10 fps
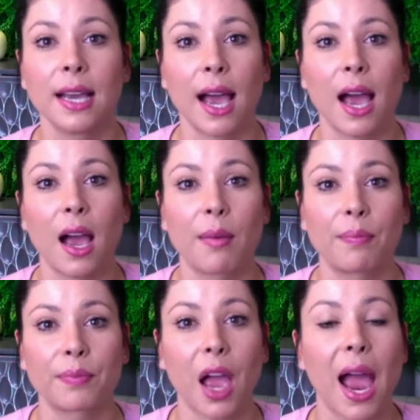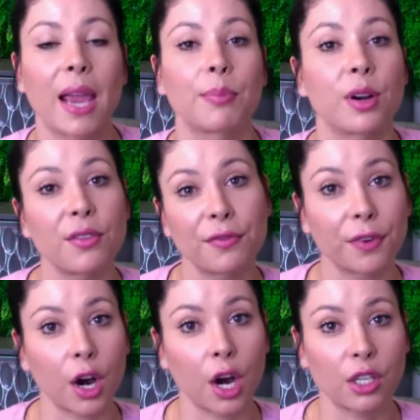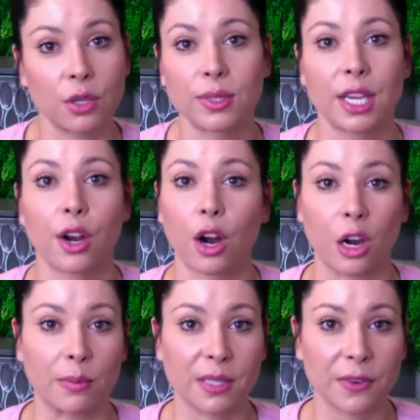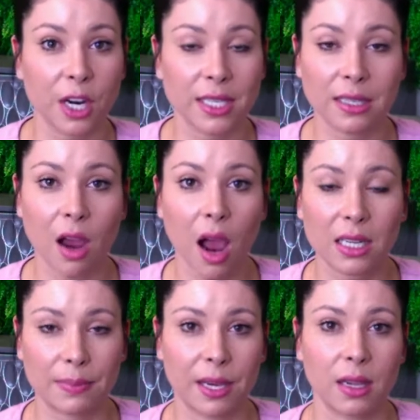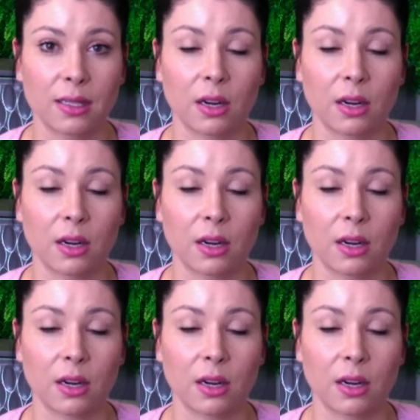I prefer using herbs for a detox because